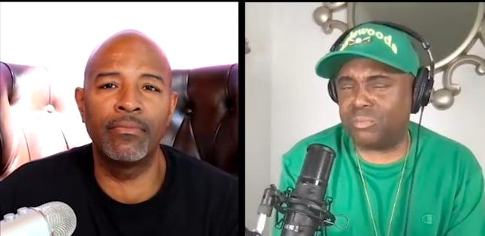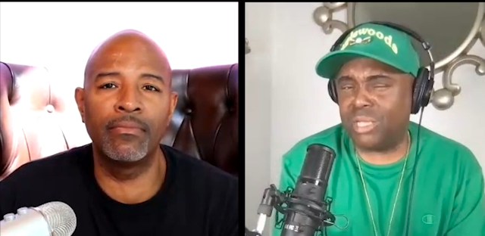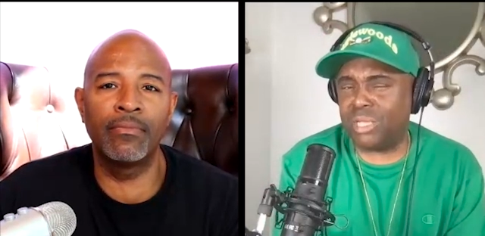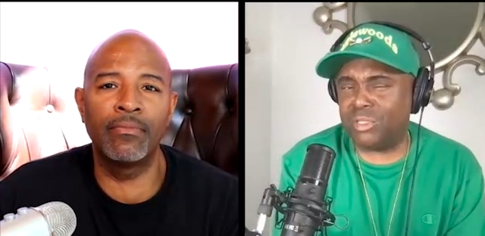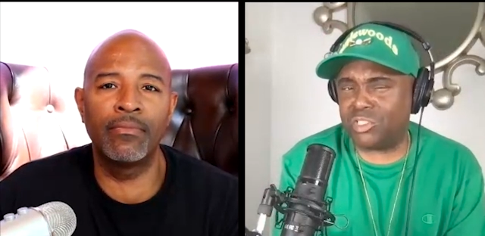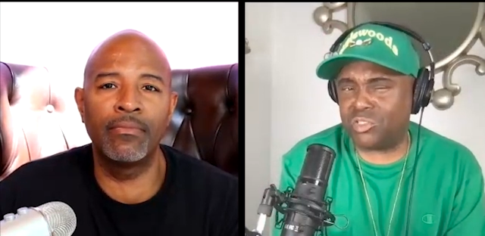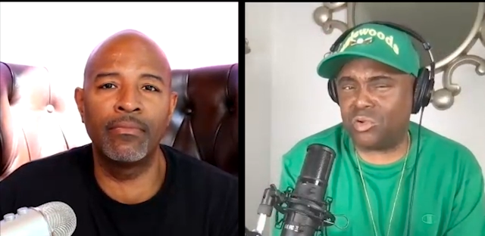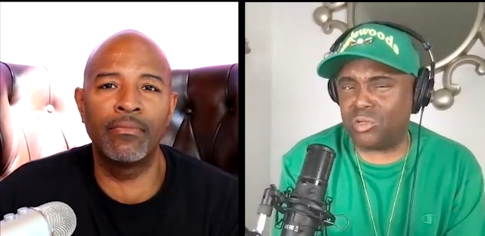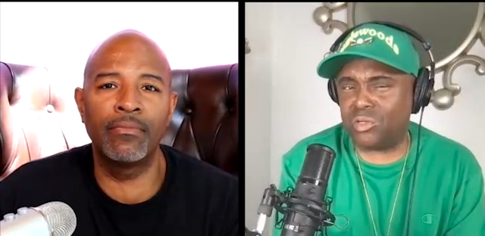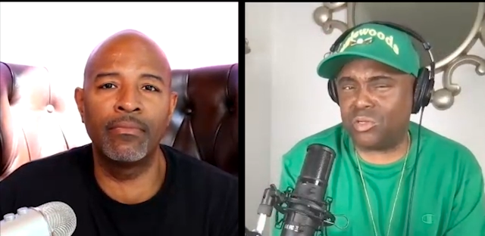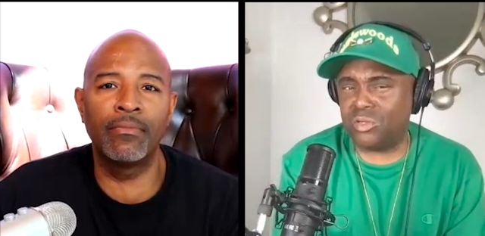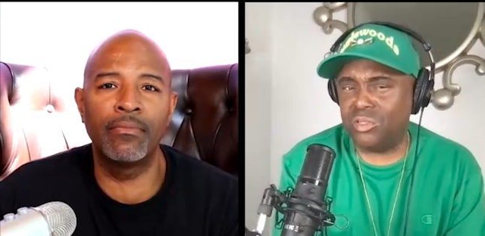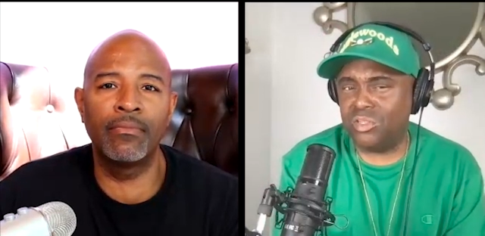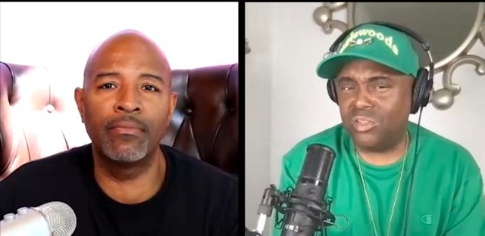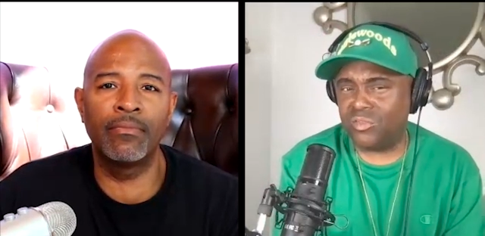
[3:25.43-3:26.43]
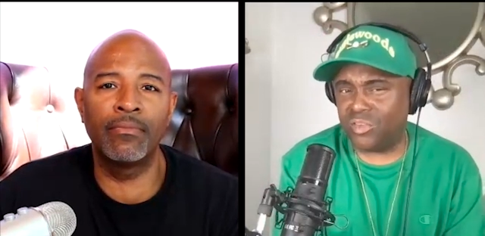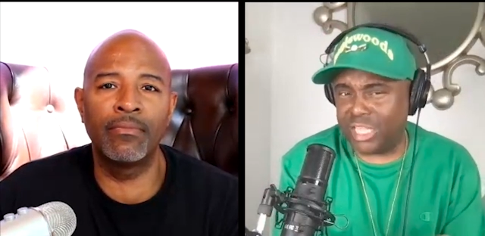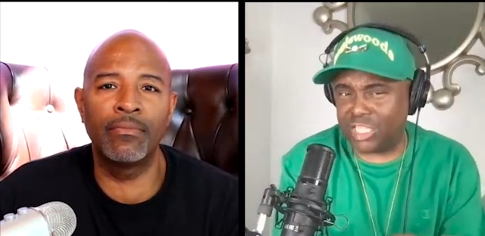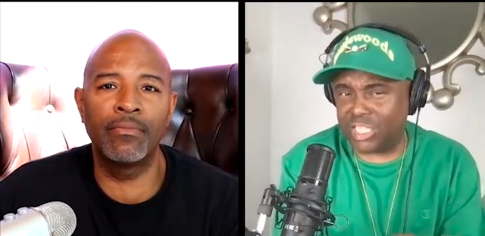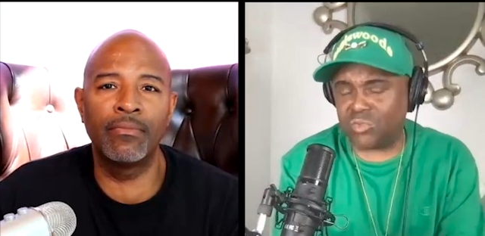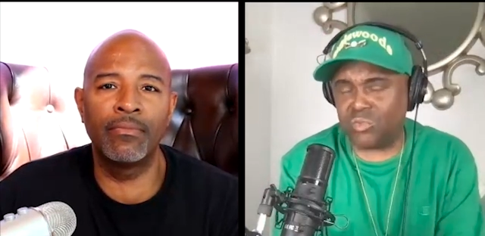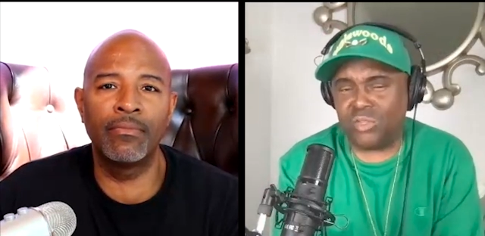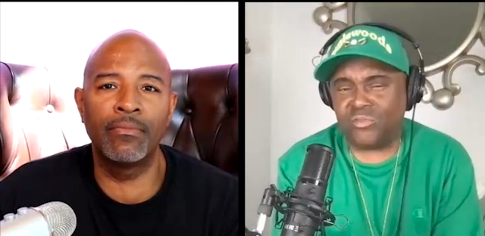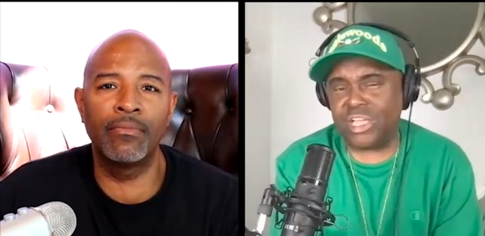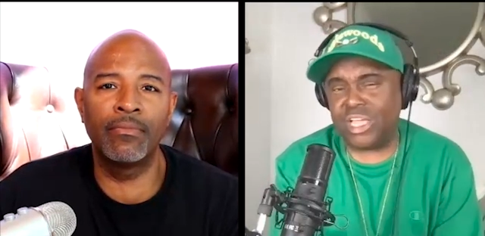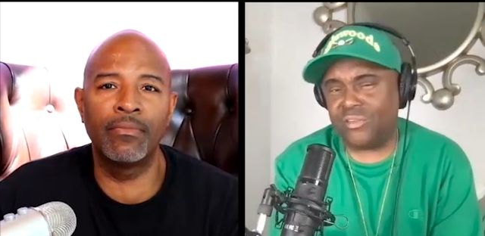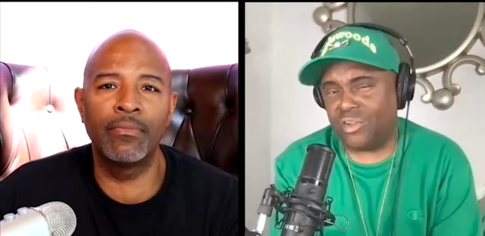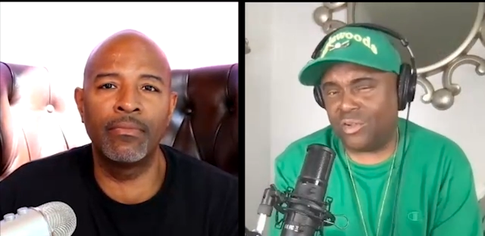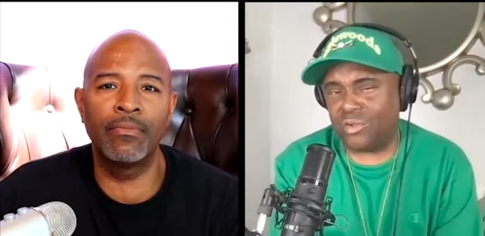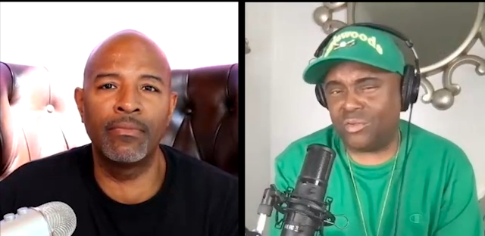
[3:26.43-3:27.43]
Speaker 1: baby stroller for that
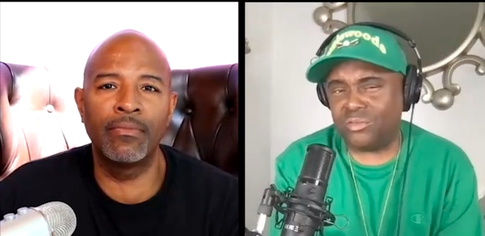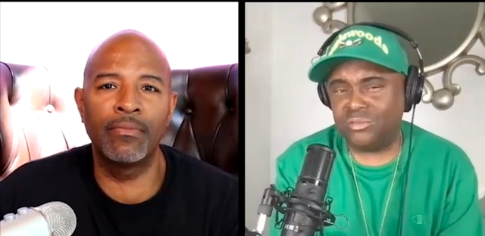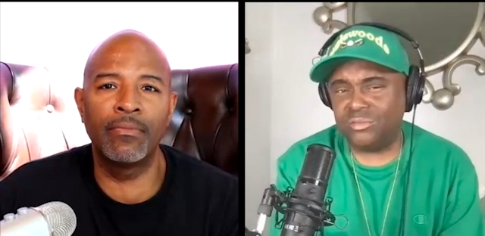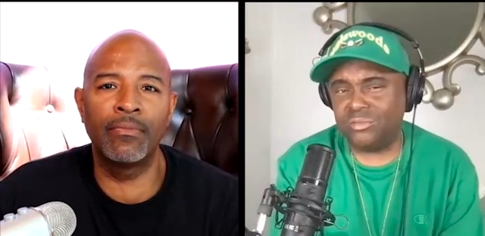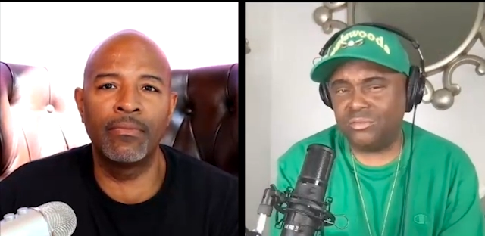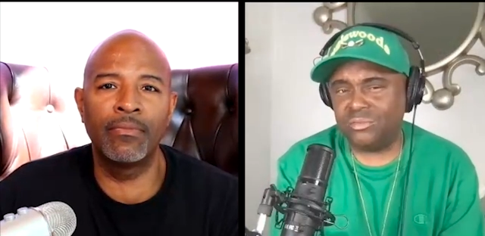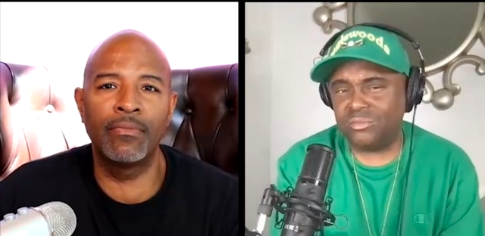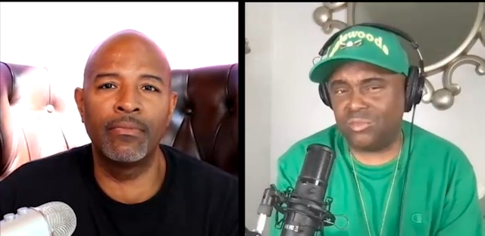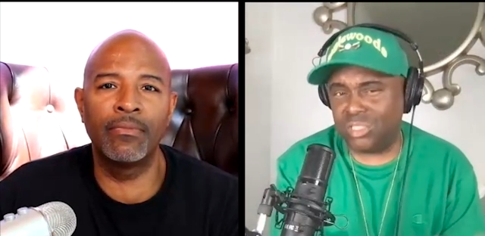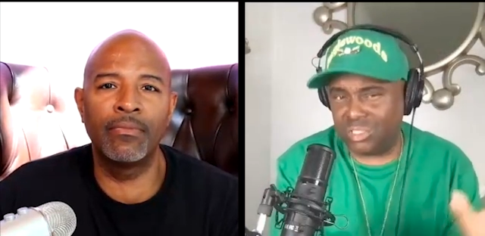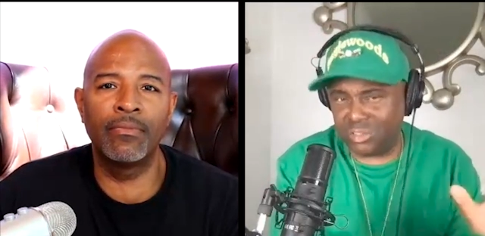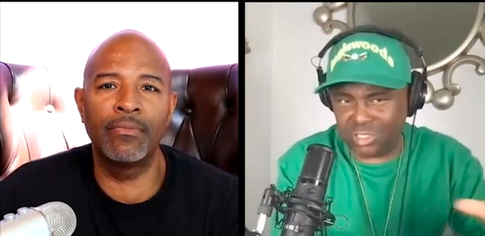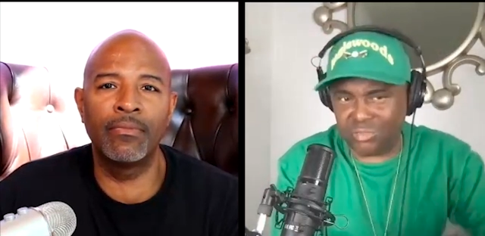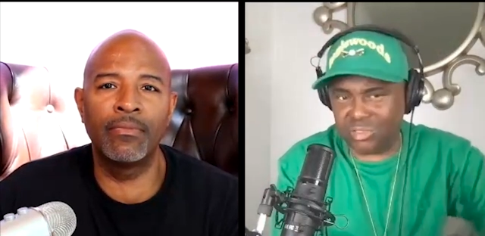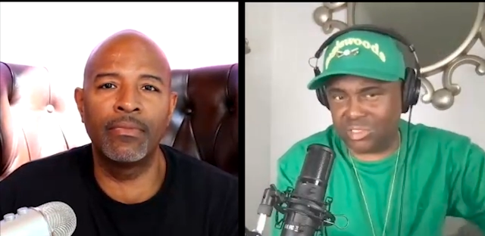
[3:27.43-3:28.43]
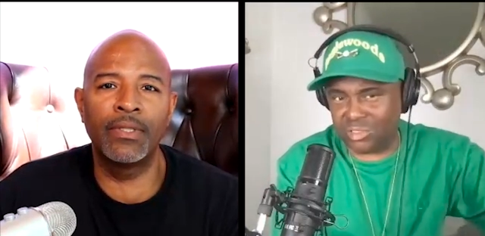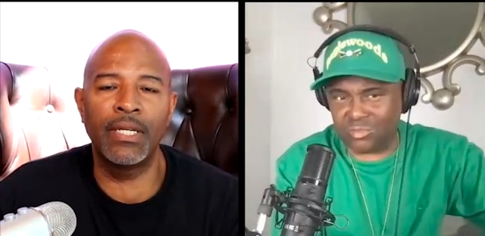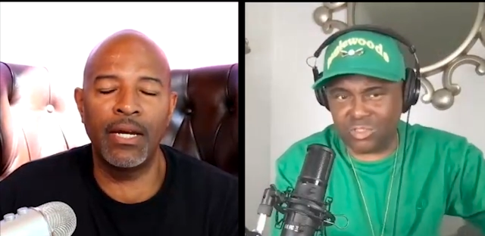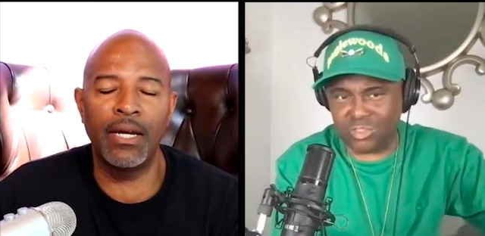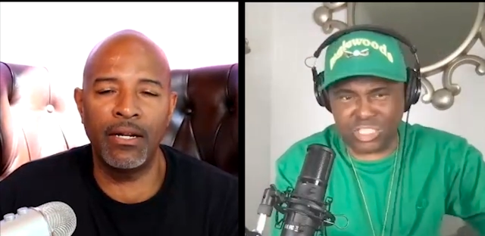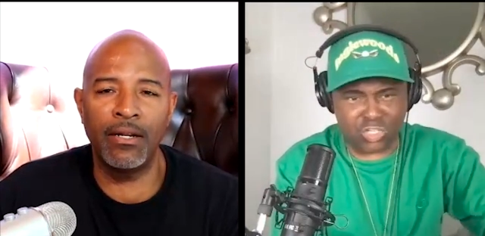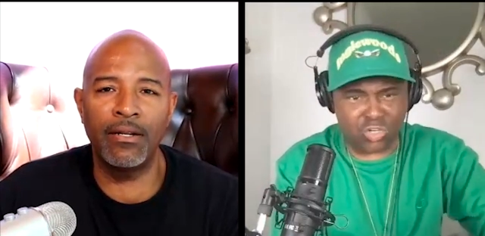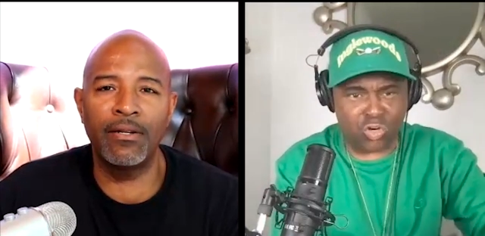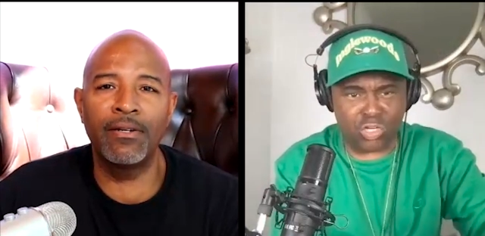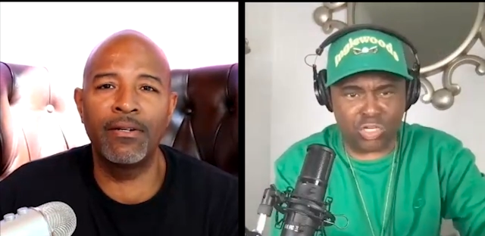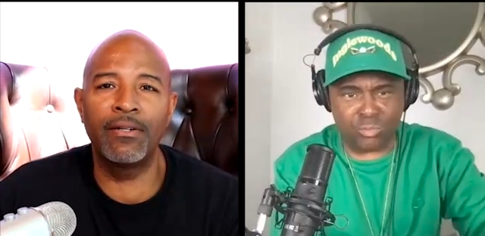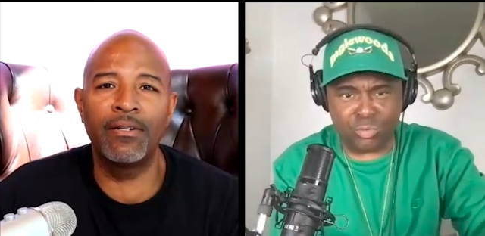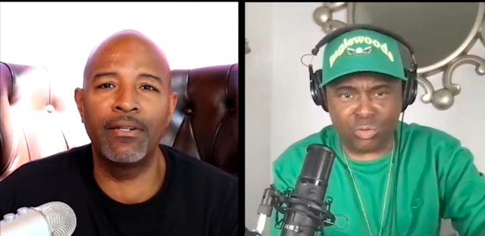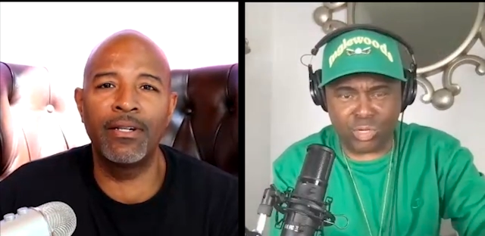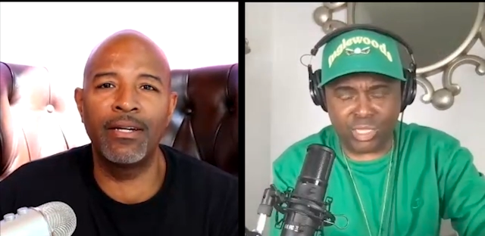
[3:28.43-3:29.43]
25 year old when he was, was it a
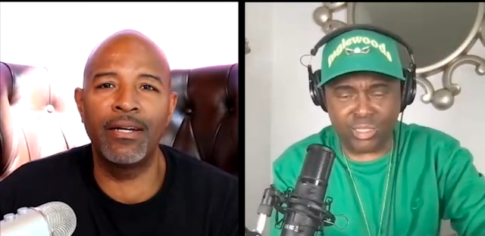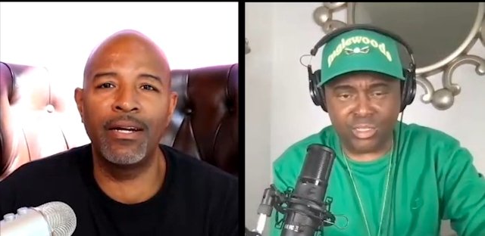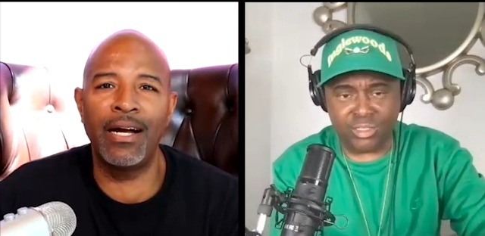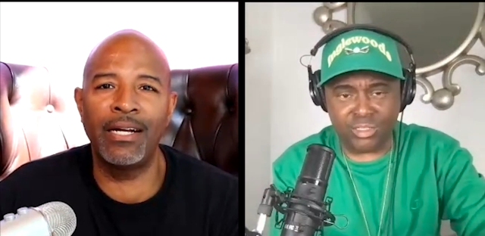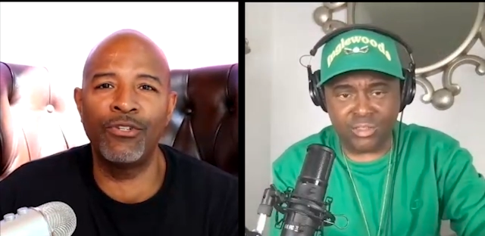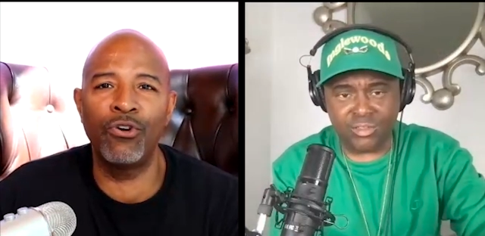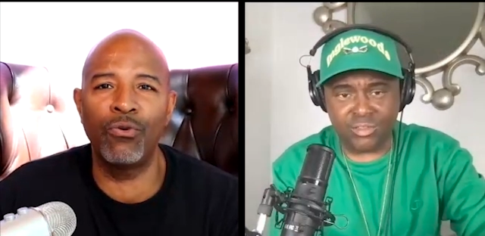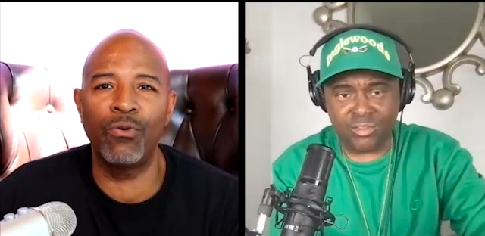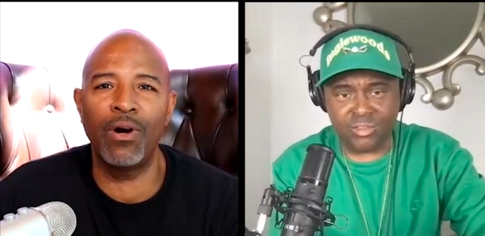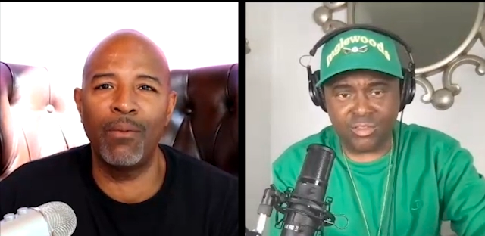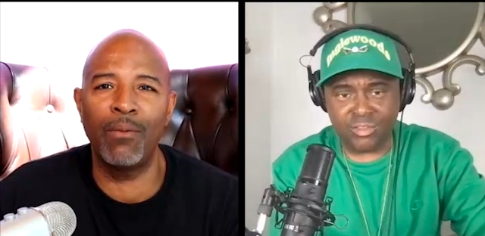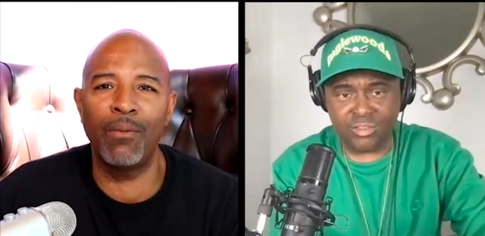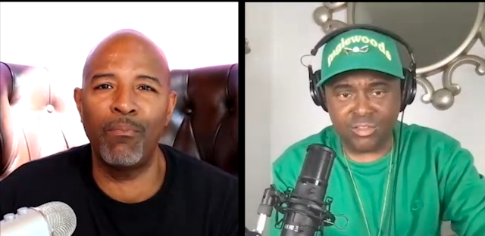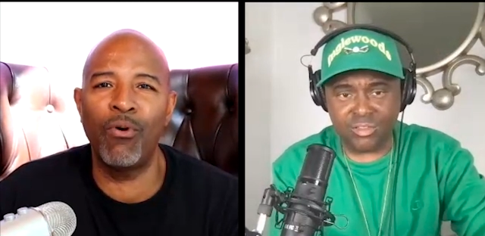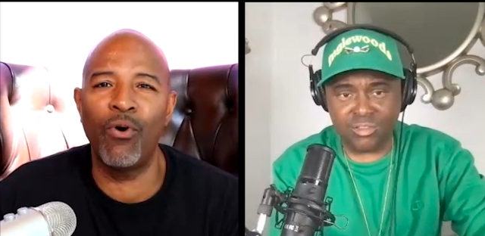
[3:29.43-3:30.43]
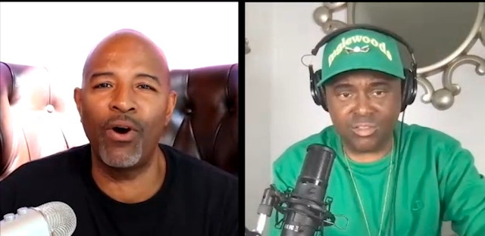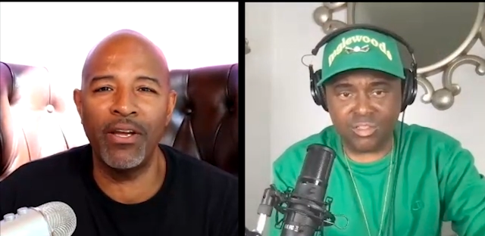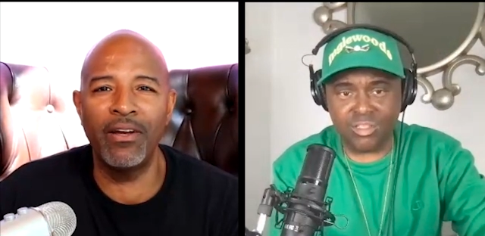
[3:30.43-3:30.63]
girl or boy? boy.